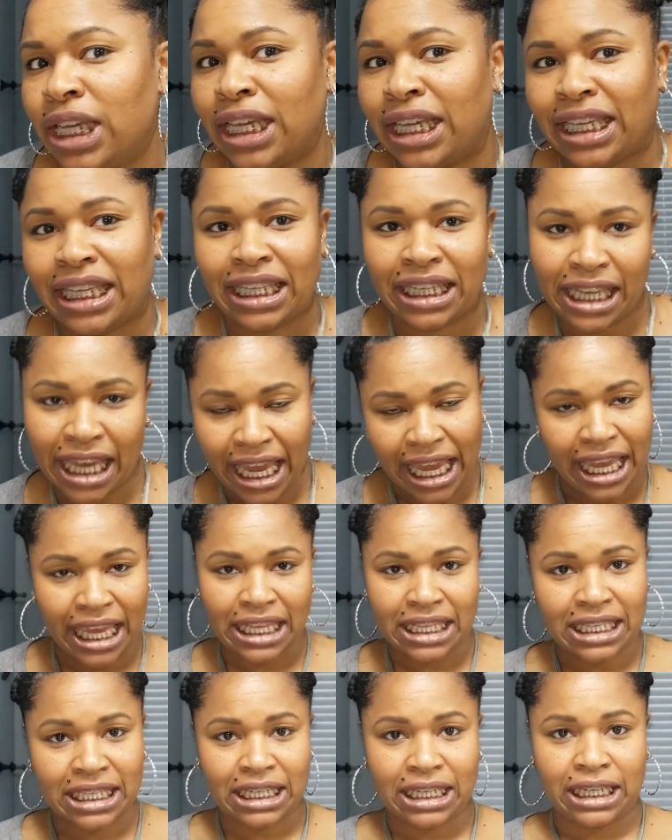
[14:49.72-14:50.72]

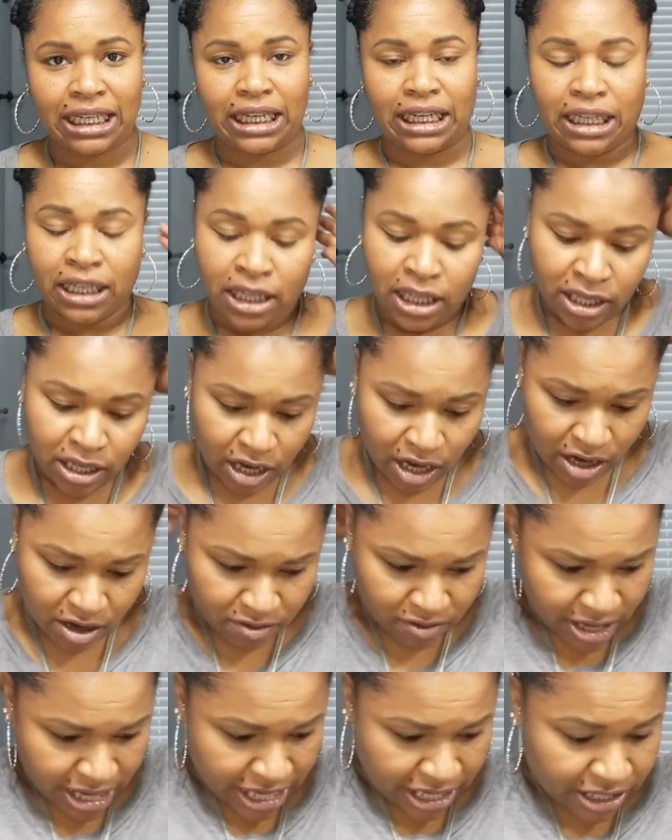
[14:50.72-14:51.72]
Yes, honey. All
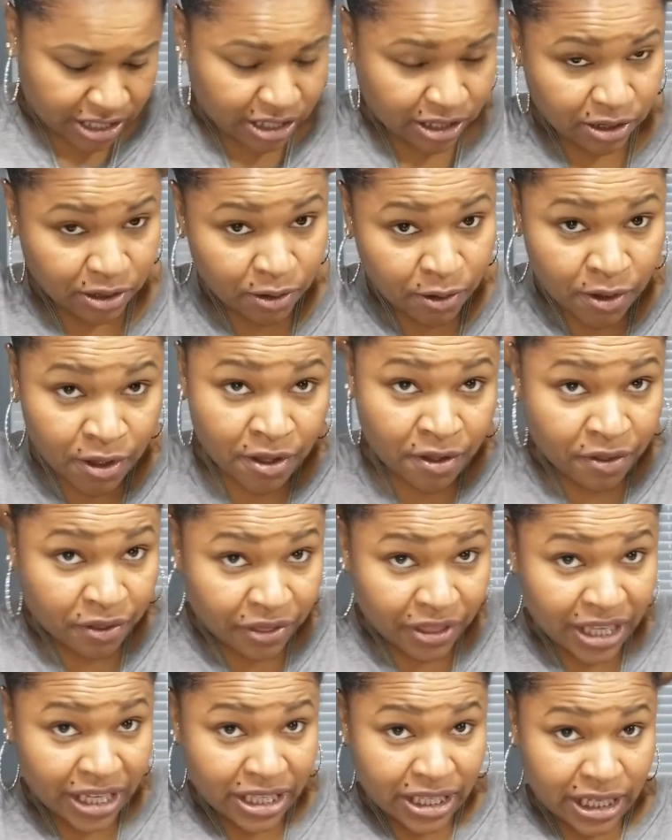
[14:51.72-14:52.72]
right, so
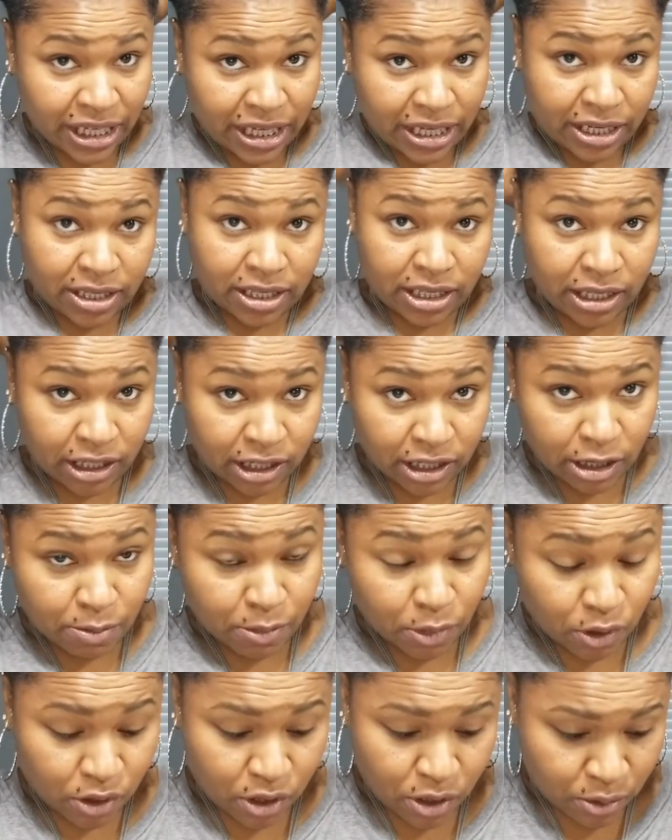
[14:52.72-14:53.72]
this is the look I'm
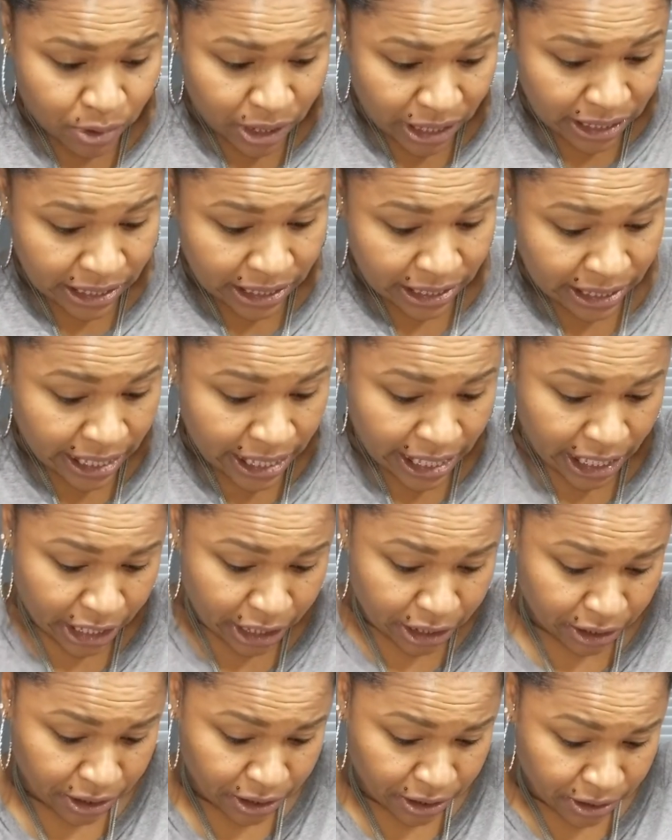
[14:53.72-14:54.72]
gonna go with today,
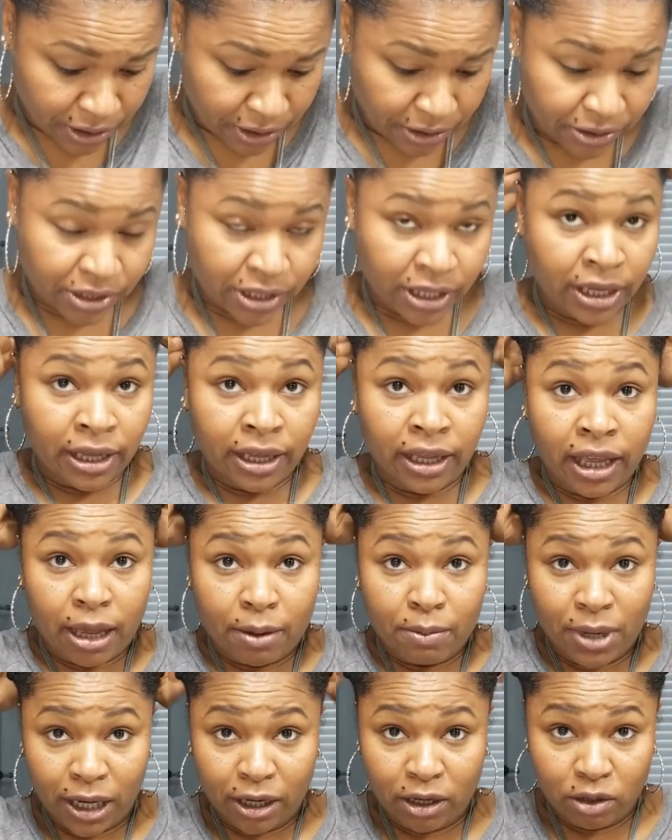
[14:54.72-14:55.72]
girls. I'm
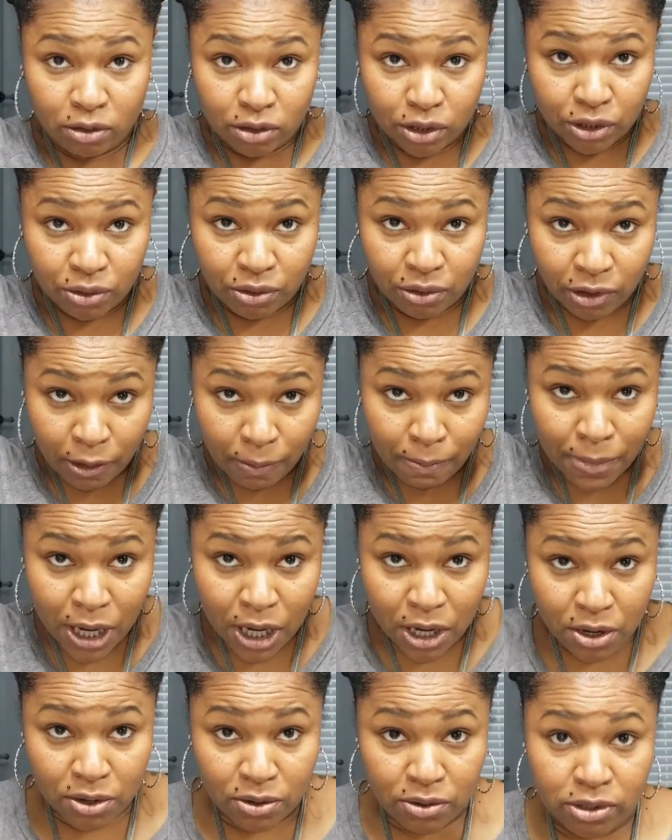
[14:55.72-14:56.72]
not gonna do the
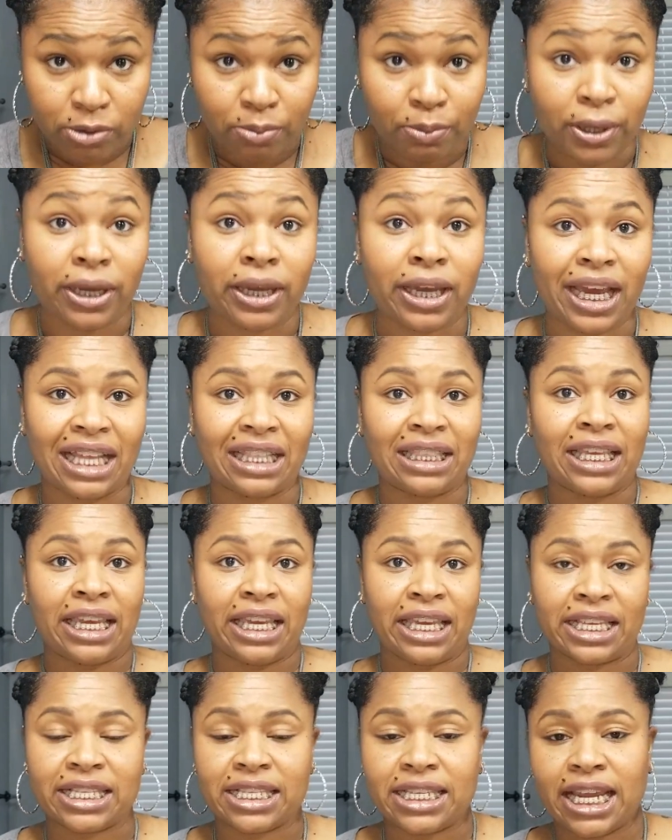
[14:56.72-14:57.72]
most, but I think
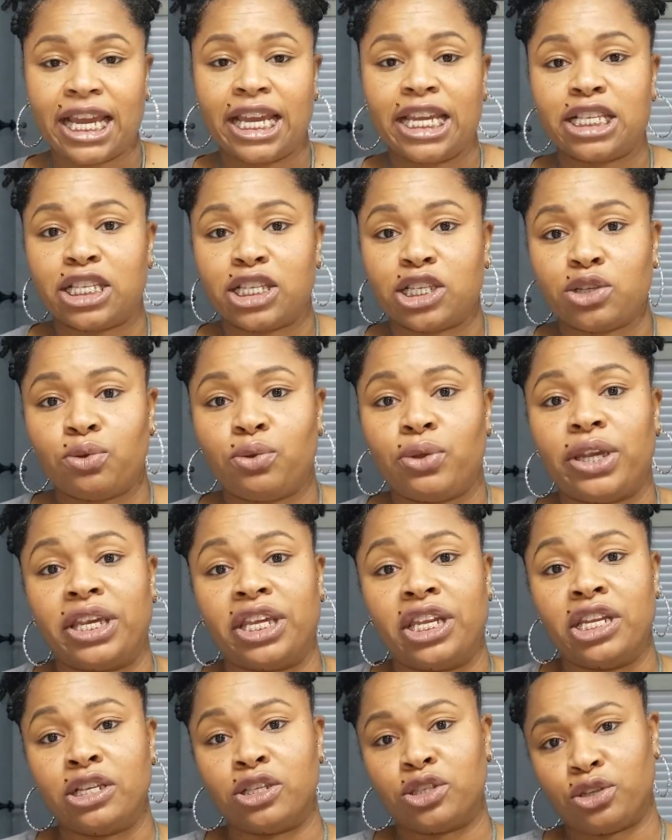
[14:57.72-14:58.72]
it's nice, it's quick,
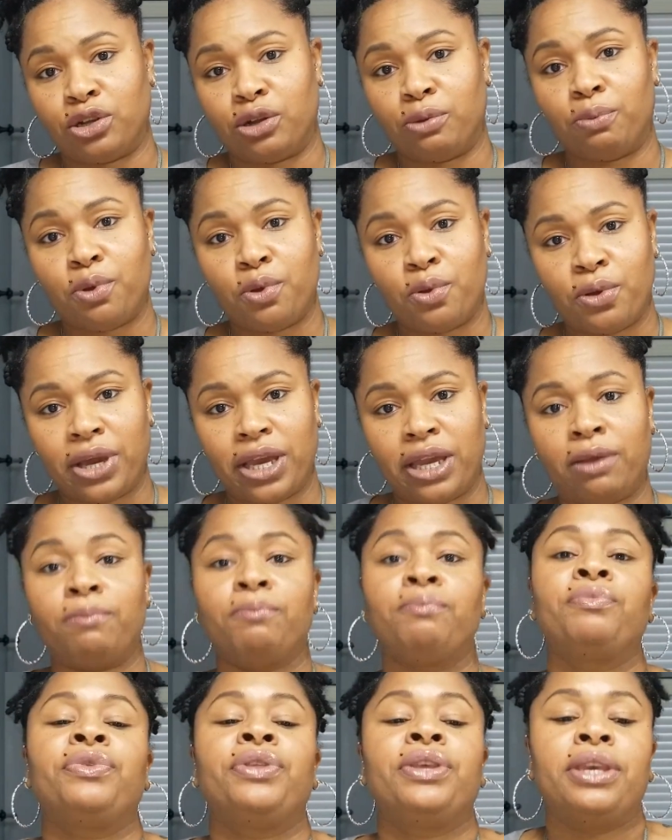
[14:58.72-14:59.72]
it is to the point,
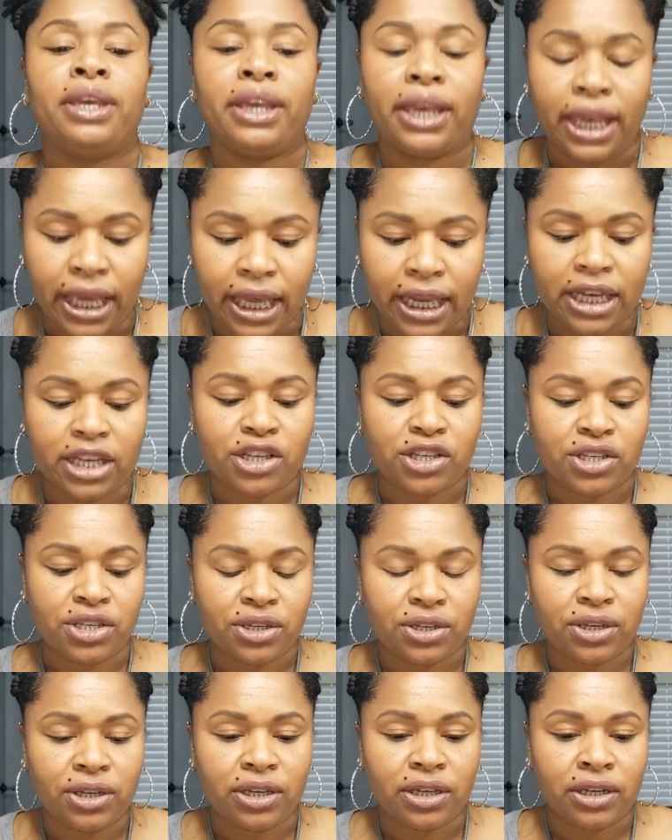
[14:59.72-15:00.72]
and it
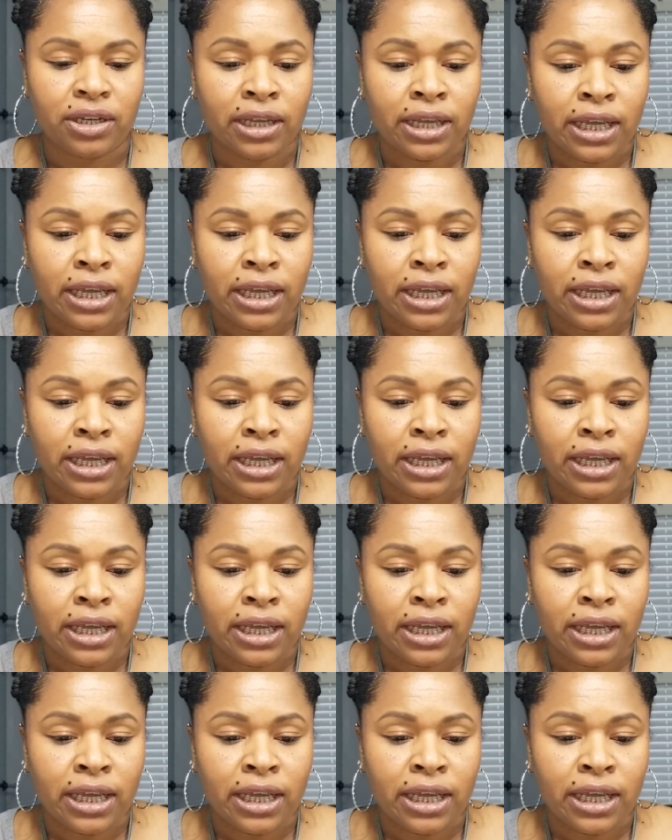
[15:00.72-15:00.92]
should